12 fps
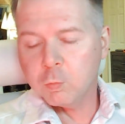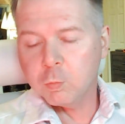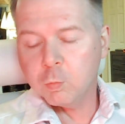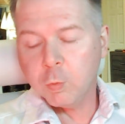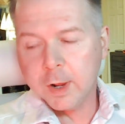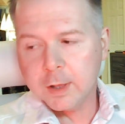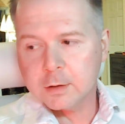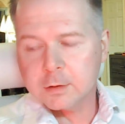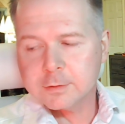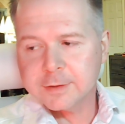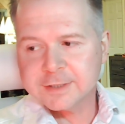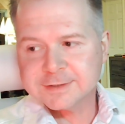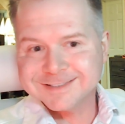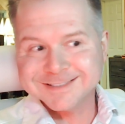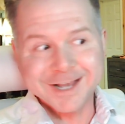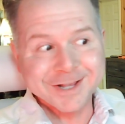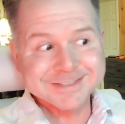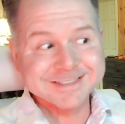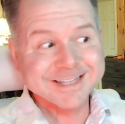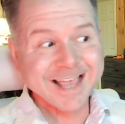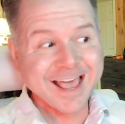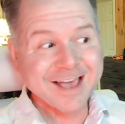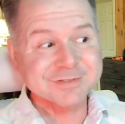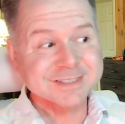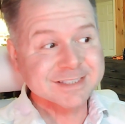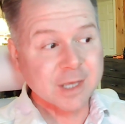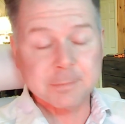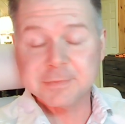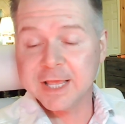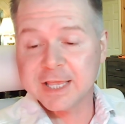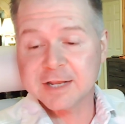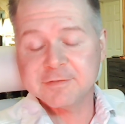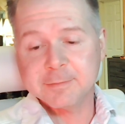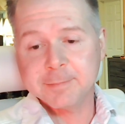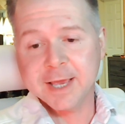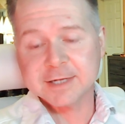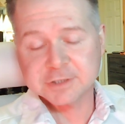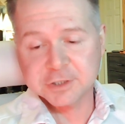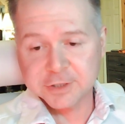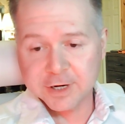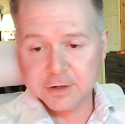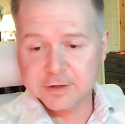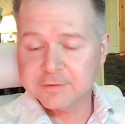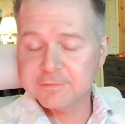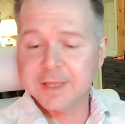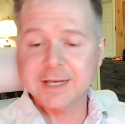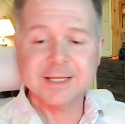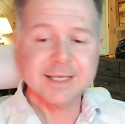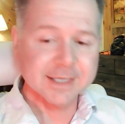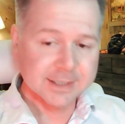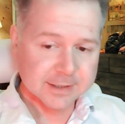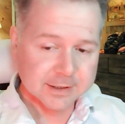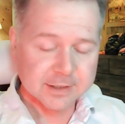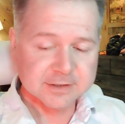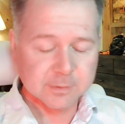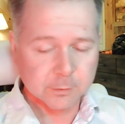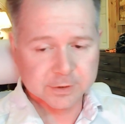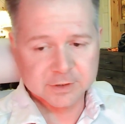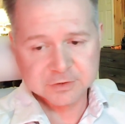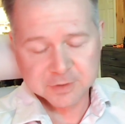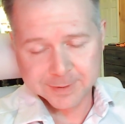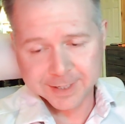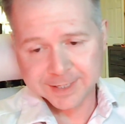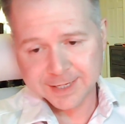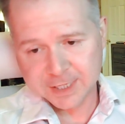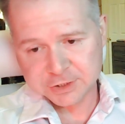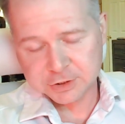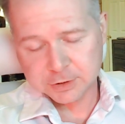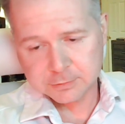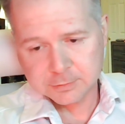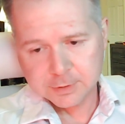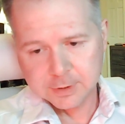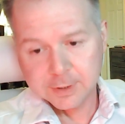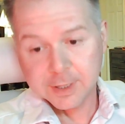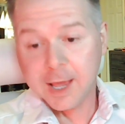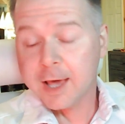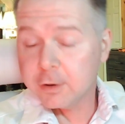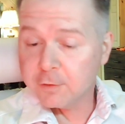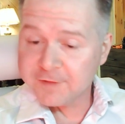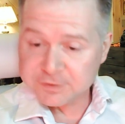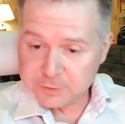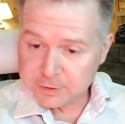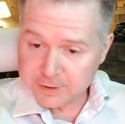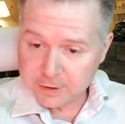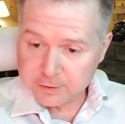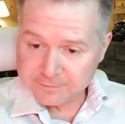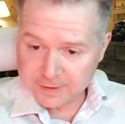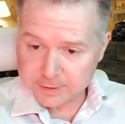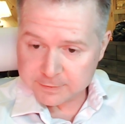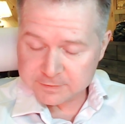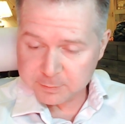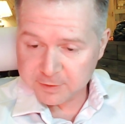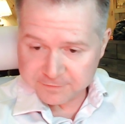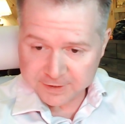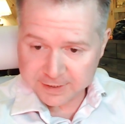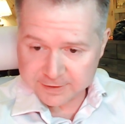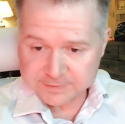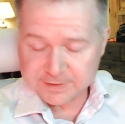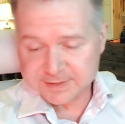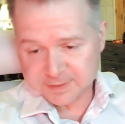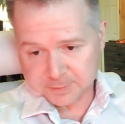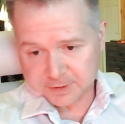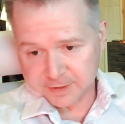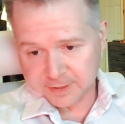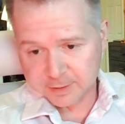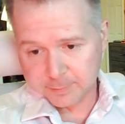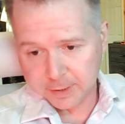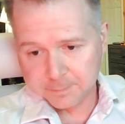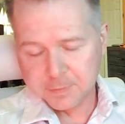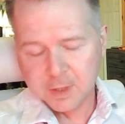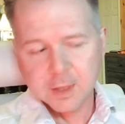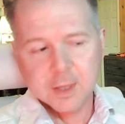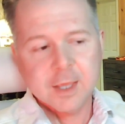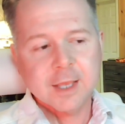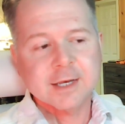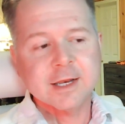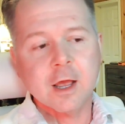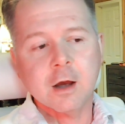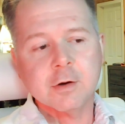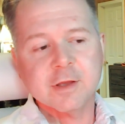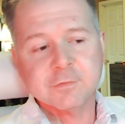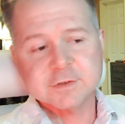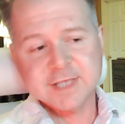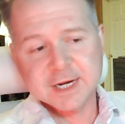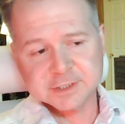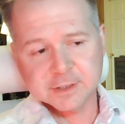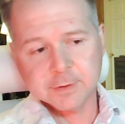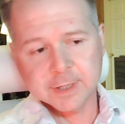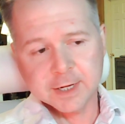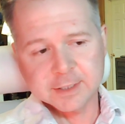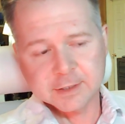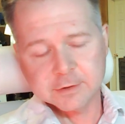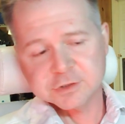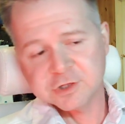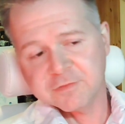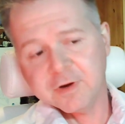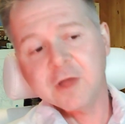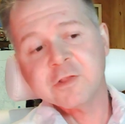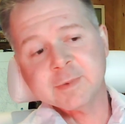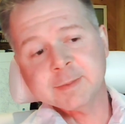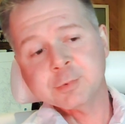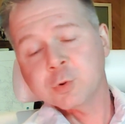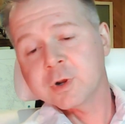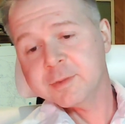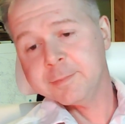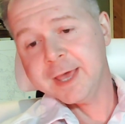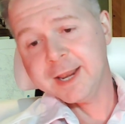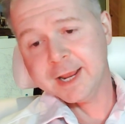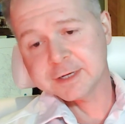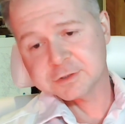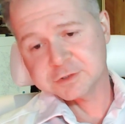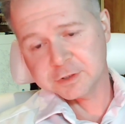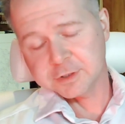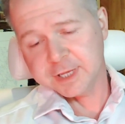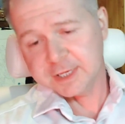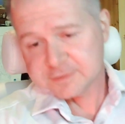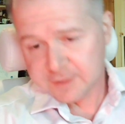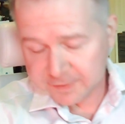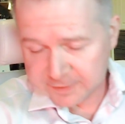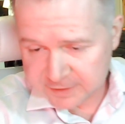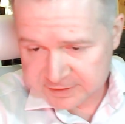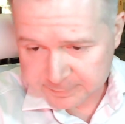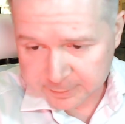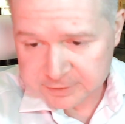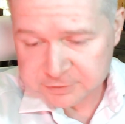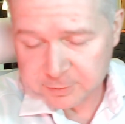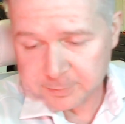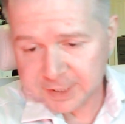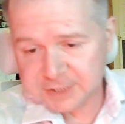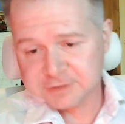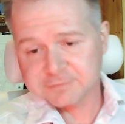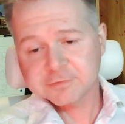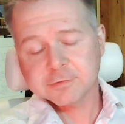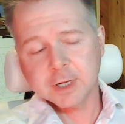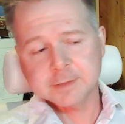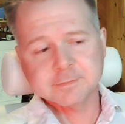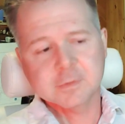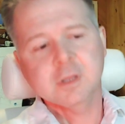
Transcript: well, that does have some negative impact on your narrative that he is the one discriminating against you. I don't know if that's what your narrative is, but if it is, that's something to think about. Now, if what's actually going on here is you have other people who are the bad actors in your case on the disability discrimination front,